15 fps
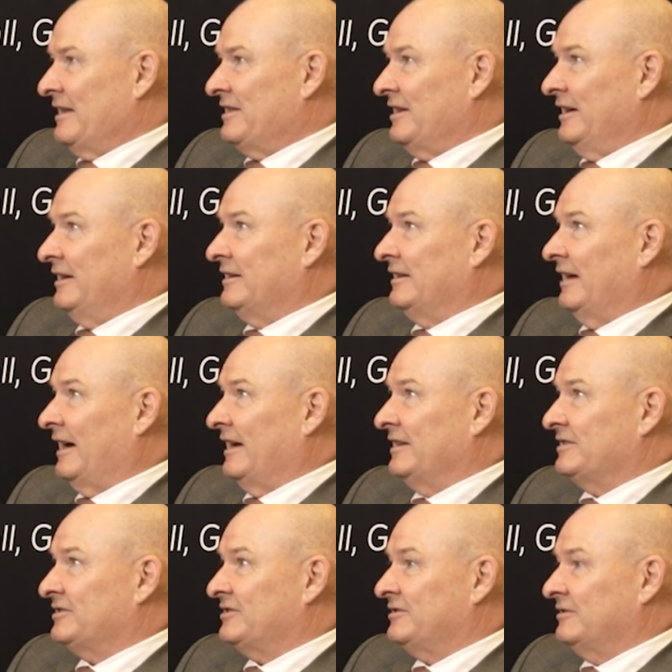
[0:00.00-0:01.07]
I think there
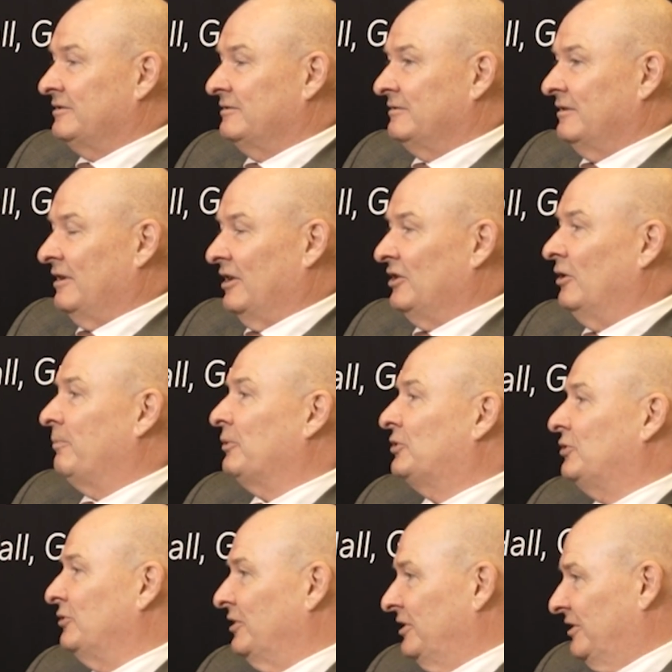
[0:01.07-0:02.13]
is an
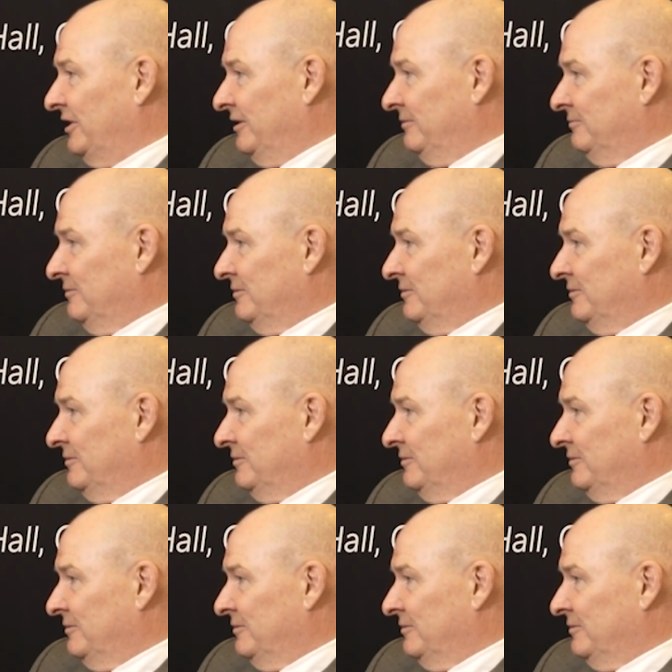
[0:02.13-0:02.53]
opportunity.